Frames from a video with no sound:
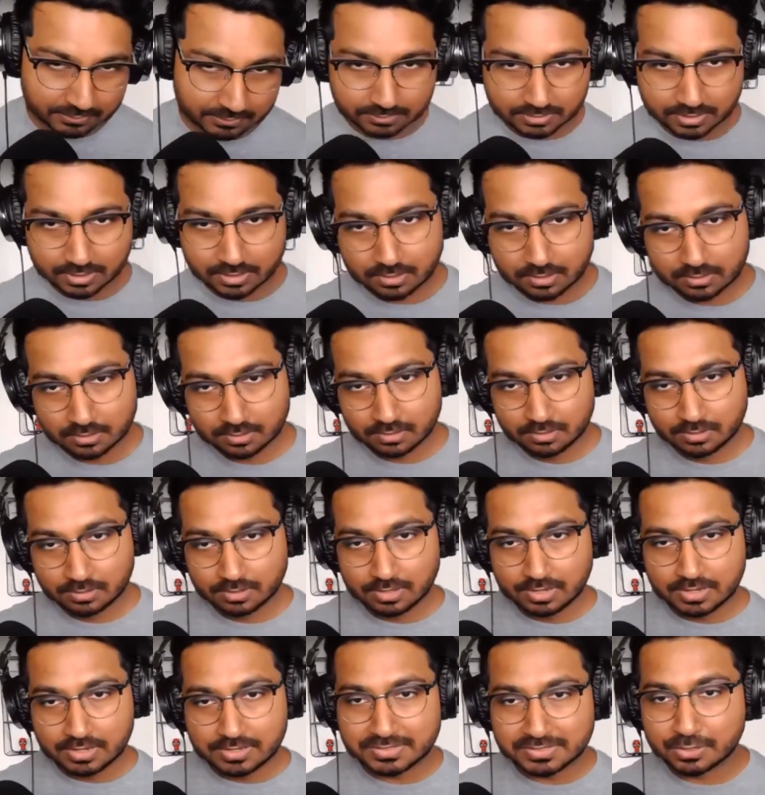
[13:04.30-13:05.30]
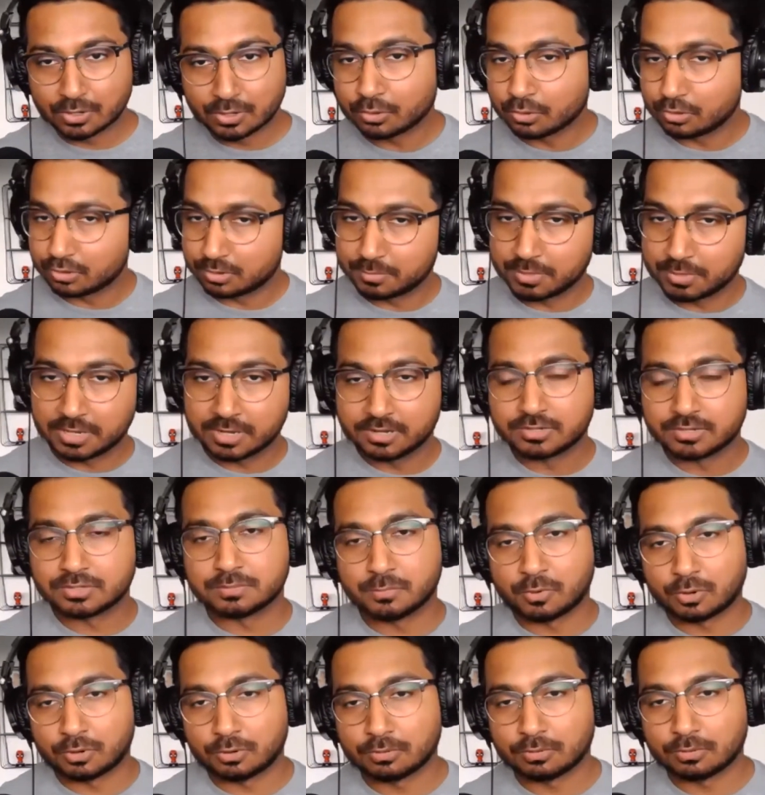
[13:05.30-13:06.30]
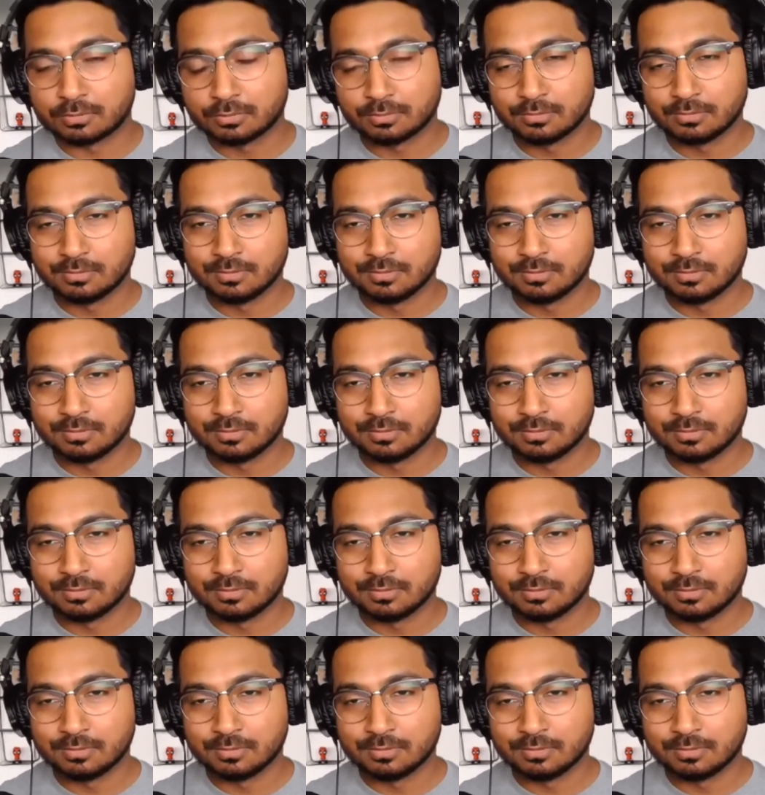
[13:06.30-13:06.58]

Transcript: today is not going to be here tomorrow.